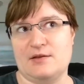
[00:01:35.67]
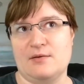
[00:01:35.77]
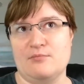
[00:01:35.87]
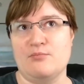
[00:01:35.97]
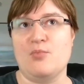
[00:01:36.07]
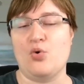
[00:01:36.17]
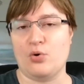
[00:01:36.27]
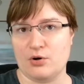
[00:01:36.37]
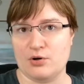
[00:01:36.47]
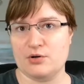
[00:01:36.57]
And the
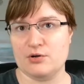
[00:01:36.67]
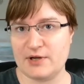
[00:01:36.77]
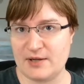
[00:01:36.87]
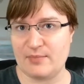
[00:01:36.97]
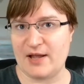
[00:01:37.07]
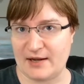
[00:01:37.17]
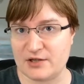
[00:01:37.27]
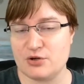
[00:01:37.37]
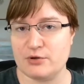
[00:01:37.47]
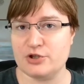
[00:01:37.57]
more
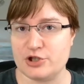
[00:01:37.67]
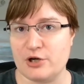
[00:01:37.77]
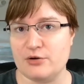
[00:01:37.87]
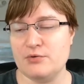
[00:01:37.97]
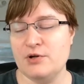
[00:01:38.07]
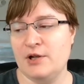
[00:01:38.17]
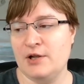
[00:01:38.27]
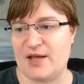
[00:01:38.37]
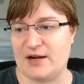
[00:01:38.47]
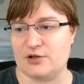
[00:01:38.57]
impact you can show,
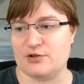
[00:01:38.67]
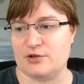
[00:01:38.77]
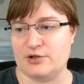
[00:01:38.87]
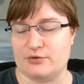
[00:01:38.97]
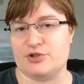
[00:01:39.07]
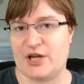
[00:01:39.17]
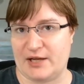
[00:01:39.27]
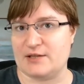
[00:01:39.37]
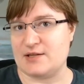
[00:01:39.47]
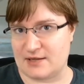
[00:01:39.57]
the better your
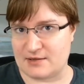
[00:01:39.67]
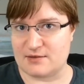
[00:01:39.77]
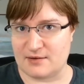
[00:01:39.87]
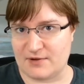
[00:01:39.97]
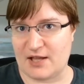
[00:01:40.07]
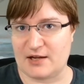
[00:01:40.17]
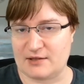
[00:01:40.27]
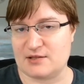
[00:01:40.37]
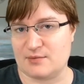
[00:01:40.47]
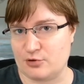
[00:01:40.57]
chance is of
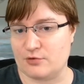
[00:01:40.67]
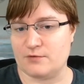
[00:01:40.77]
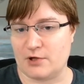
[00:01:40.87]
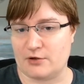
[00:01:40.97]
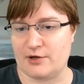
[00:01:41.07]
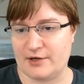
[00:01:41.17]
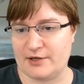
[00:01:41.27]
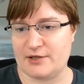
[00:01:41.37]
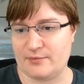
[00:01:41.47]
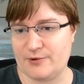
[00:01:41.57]
getting this approved under
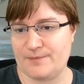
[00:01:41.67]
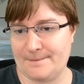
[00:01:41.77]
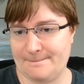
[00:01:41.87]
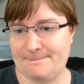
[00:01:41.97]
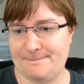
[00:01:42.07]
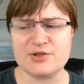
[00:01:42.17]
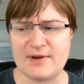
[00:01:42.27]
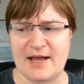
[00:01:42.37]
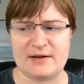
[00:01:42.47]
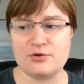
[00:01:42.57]
NIW. I'll
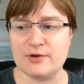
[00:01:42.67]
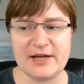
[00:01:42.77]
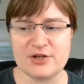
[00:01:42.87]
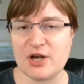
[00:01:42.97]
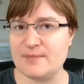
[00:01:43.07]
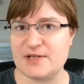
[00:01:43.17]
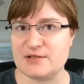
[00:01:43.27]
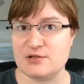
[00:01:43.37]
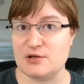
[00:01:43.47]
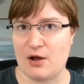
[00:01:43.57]
also add, creating jobs
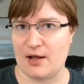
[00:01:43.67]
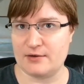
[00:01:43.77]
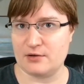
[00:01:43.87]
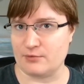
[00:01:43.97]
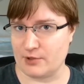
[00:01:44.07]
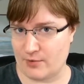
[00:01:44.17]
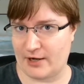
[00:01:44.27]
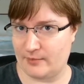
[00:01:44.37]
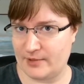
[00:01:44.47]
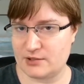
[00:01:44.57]
is not a
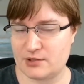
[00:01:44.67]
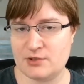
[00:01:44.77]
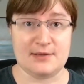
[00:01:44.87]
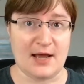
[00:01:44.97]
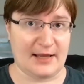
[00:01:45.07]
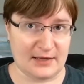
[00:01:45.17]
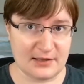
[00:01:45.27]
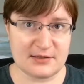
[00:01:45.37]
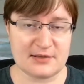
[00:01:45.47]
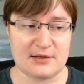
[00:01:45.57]
requirement. It's
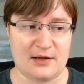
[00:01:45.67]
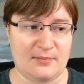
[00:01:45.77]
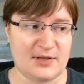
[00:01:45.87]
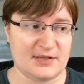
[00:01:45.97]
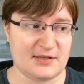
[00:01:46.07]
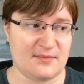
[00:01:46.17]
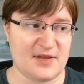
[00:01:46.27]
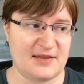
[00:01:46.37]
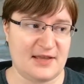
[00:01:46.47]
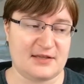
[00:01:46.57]
it's
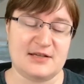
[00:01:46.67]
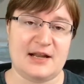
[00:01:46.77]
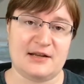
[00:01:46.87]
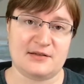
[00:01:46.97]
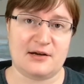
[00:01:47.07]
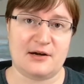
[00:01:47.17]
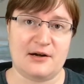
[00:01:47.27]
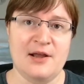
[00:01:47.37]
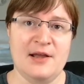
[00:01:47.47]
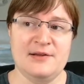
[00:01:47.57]
something that the
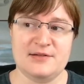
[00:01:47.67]
Danisar